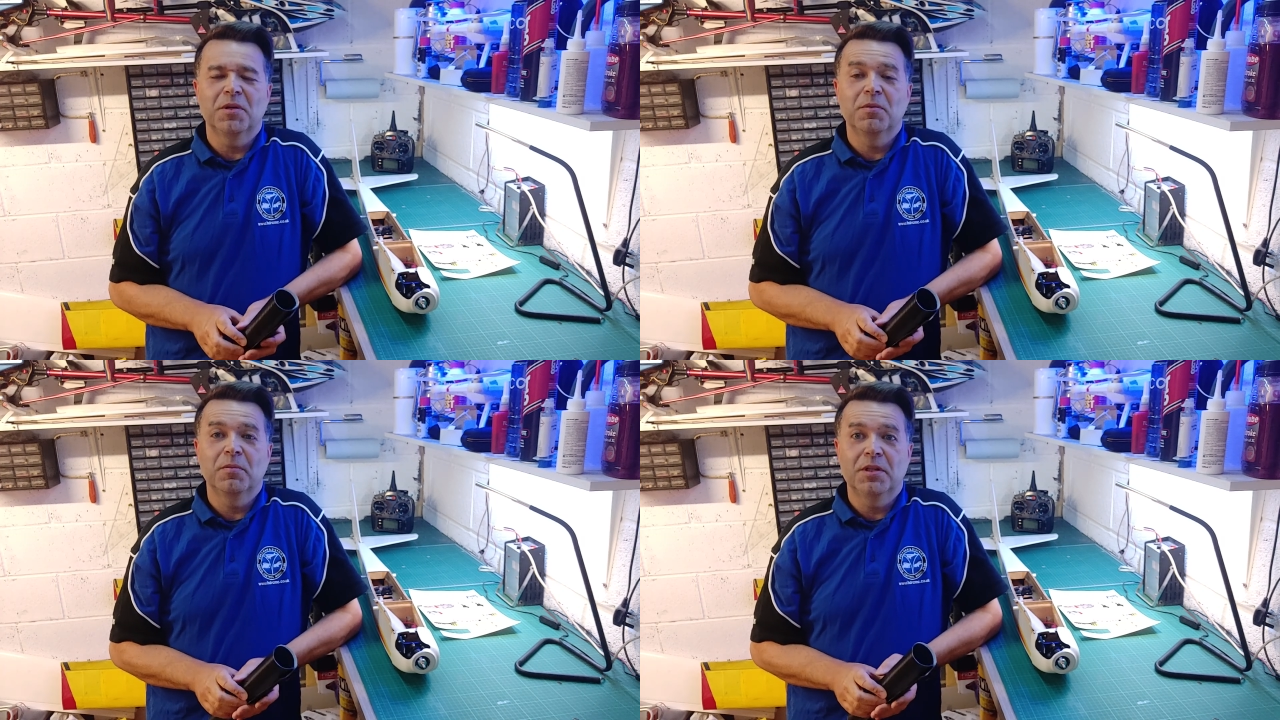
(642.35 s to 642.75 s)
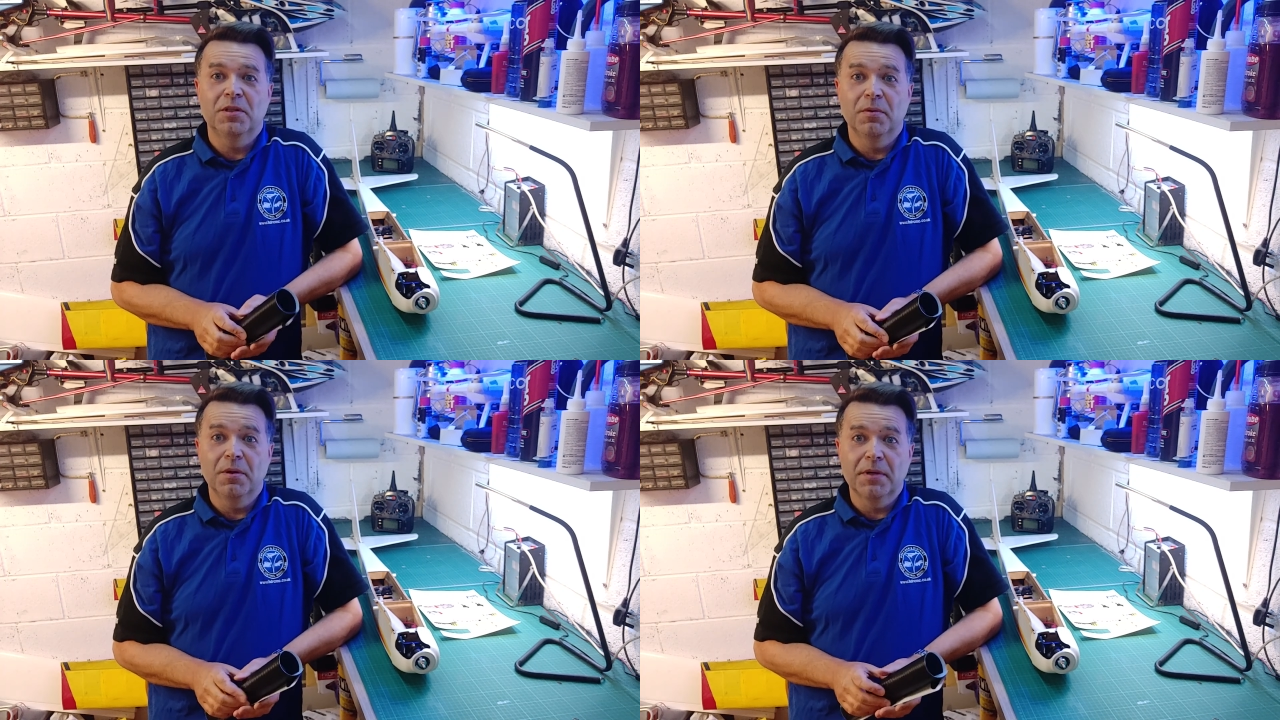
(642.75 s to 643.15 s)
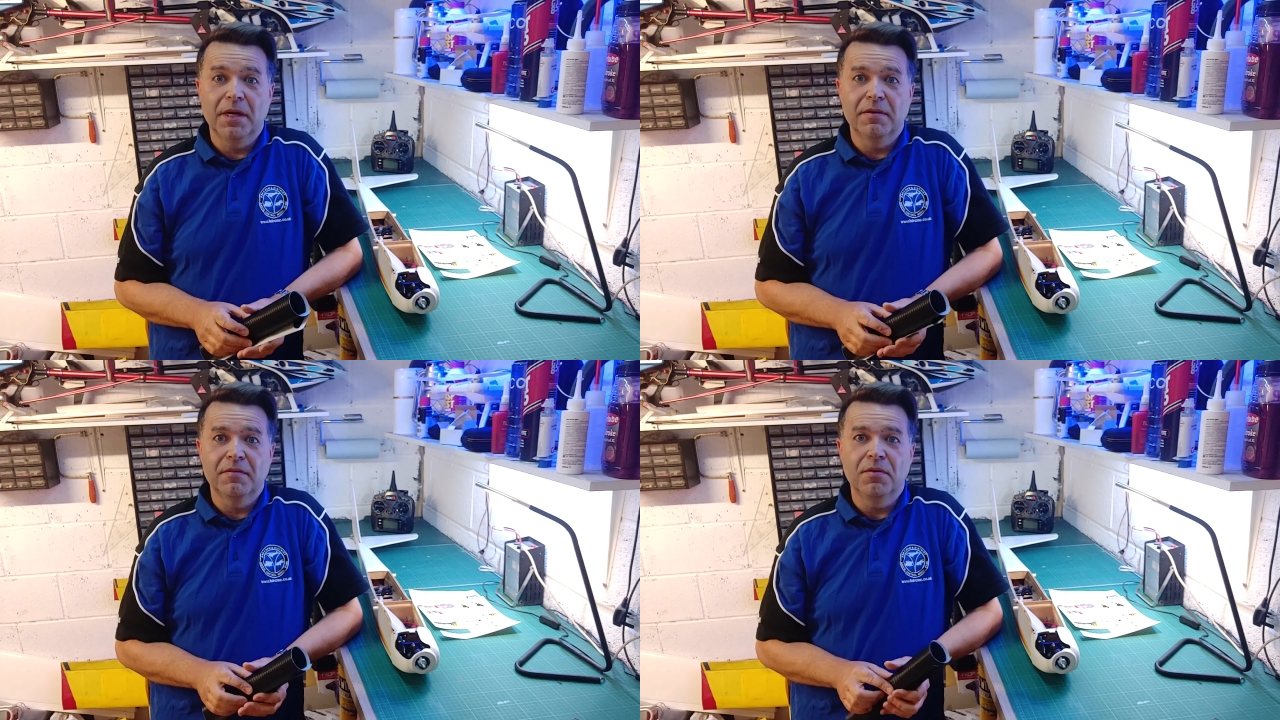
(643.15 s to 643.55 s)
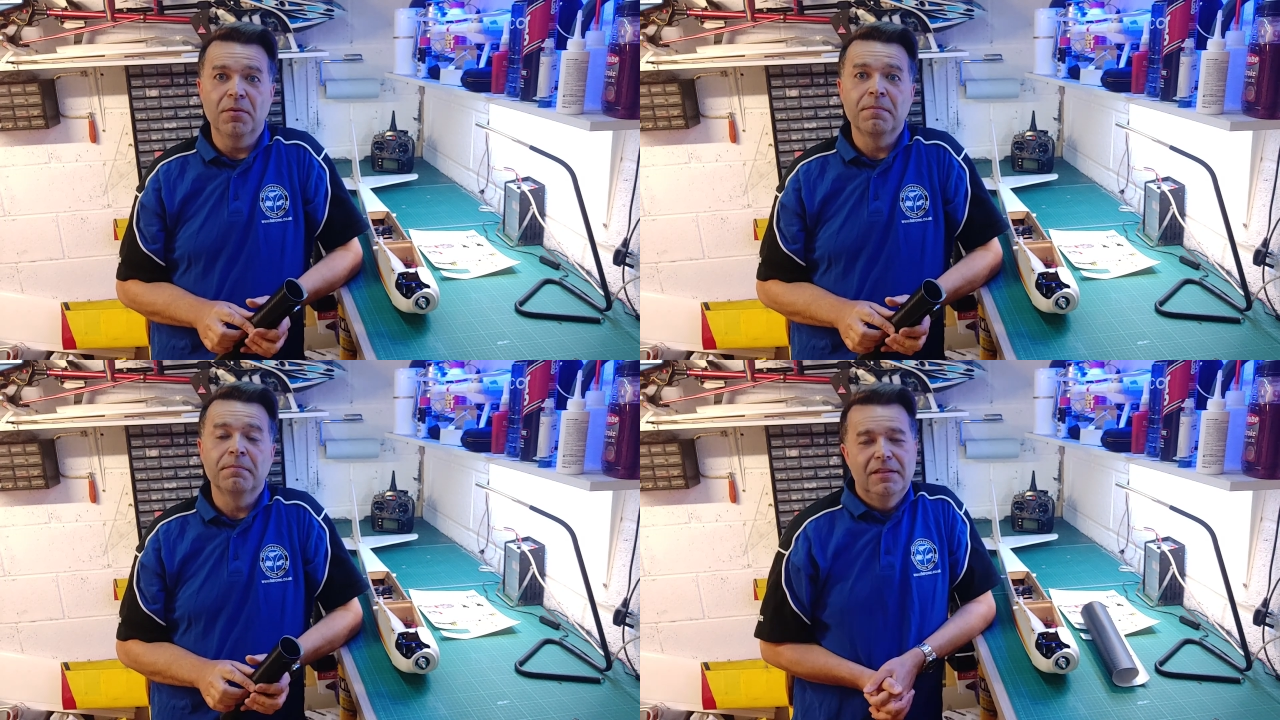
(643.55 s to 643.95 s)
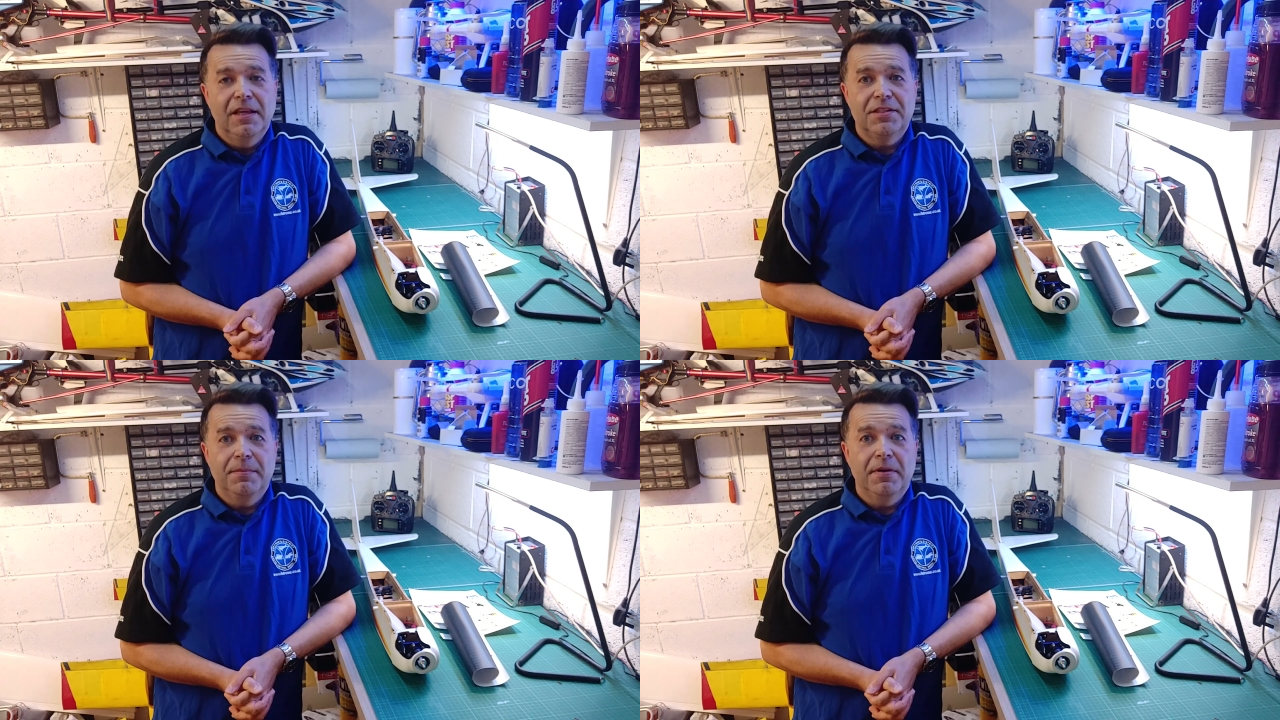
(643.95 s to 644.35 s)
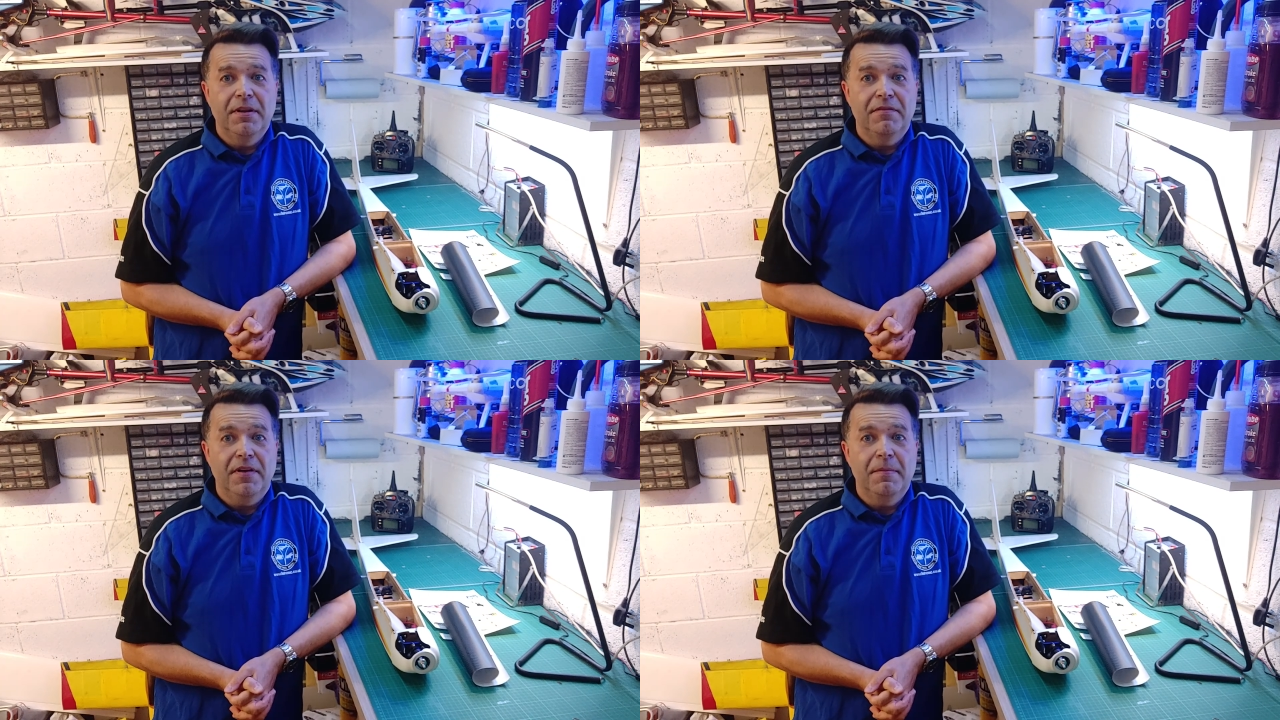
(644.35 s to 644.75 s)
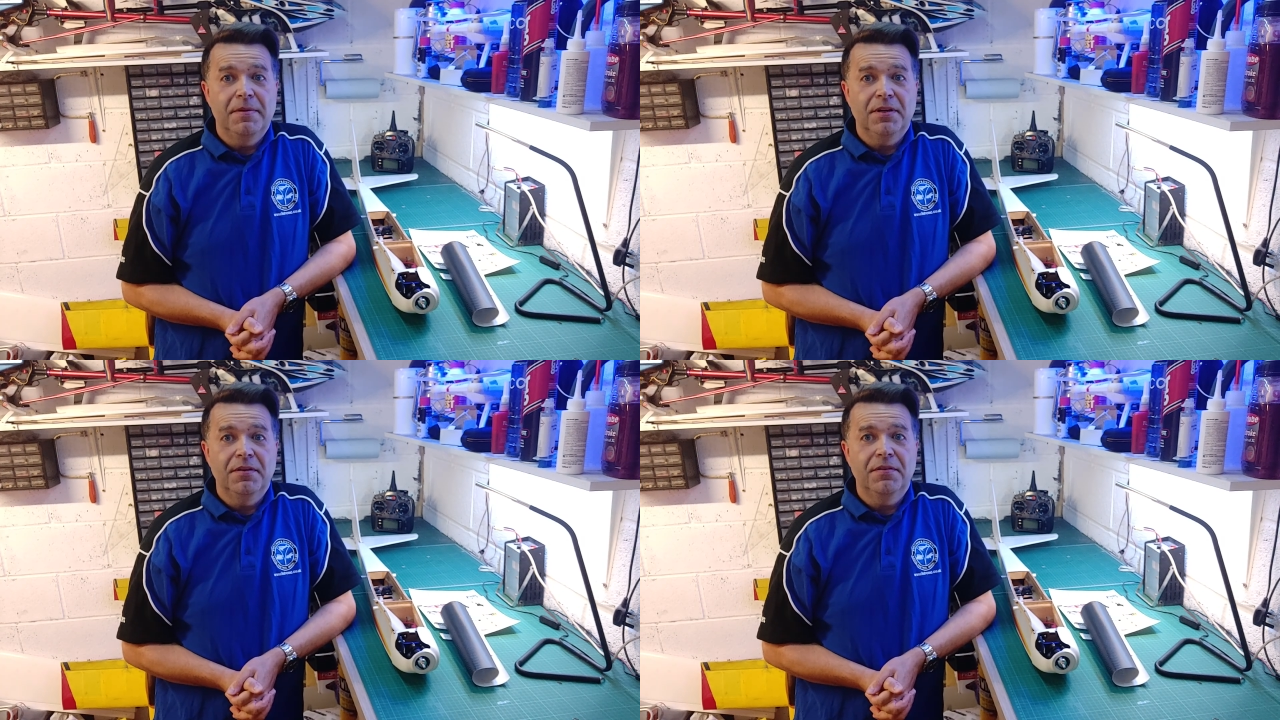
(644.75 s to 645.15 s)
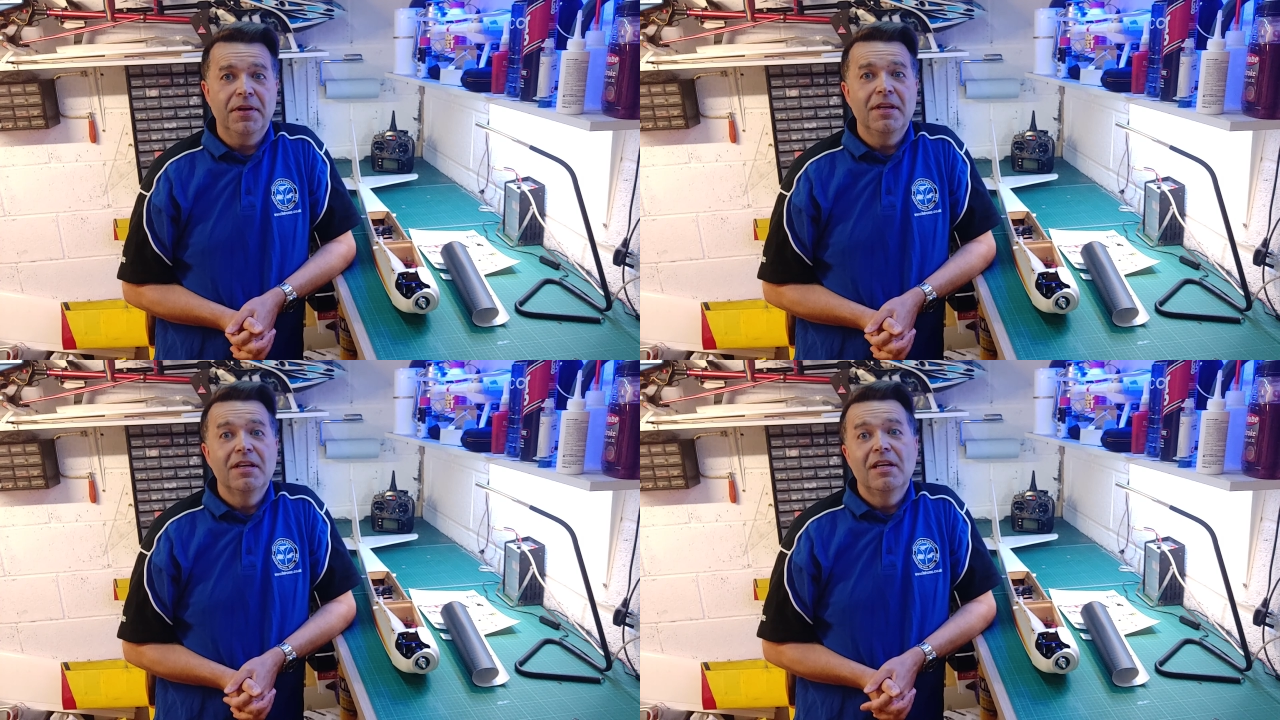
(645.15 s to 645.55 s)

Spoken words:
which is what I'm going for. That's about it for episode 3.